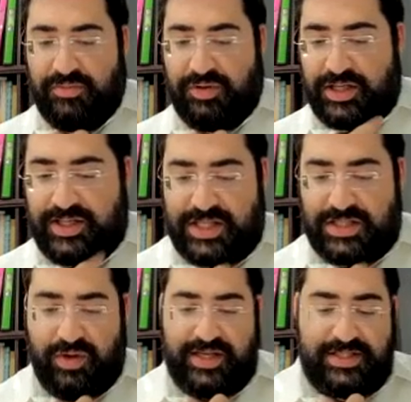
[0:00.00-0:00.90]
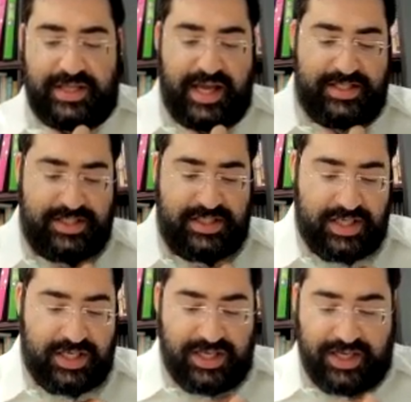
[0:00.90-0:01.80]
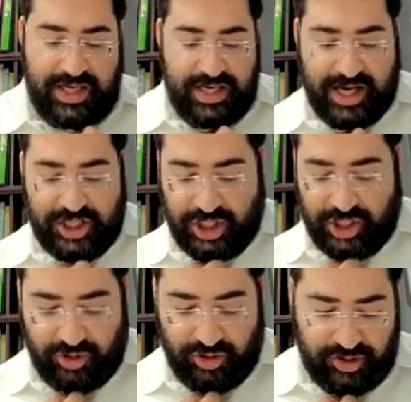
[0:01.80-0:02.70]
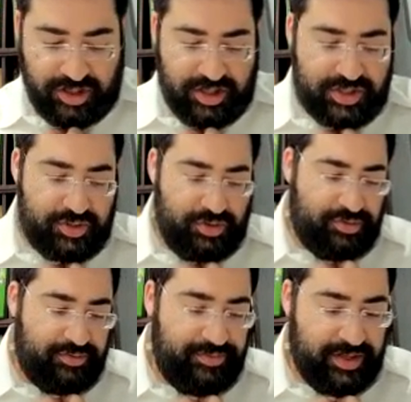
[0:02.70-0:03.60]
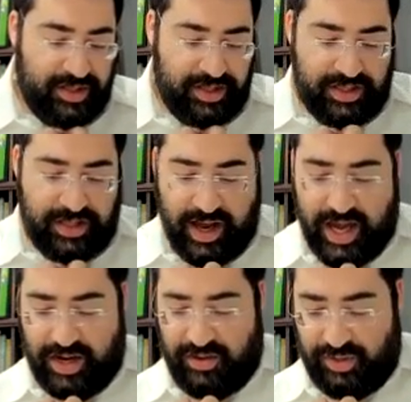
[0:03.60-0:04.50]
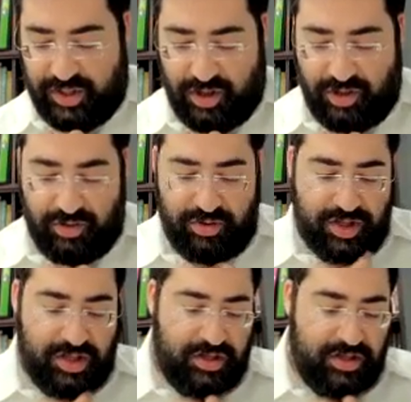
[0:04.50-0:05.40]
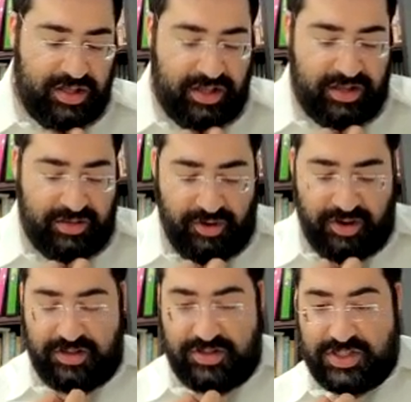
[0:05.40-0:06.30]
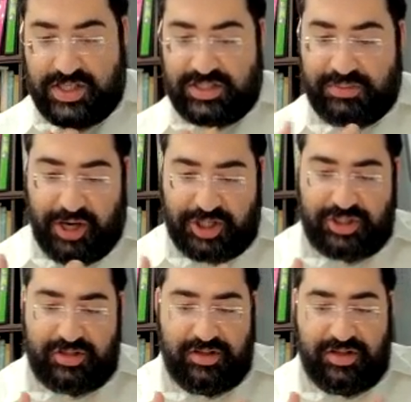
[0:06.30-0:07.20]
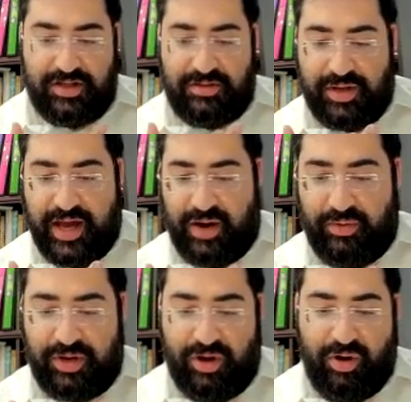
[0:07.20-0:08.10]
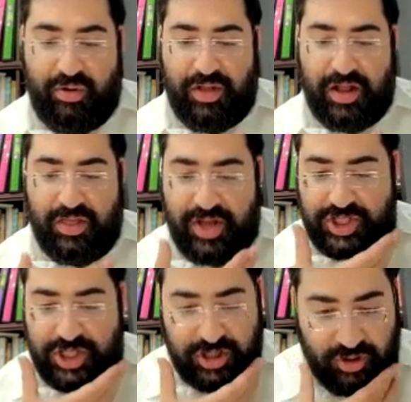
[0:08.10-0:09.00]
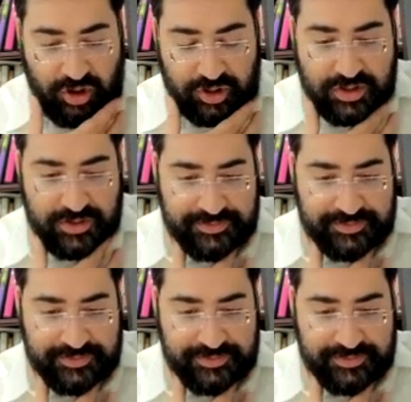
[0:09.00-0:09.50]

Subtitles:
Because that's why it says Ki hashatot yirasun. Now, how do we know? And the Gemara just says it's pashut. But how do we know that shatot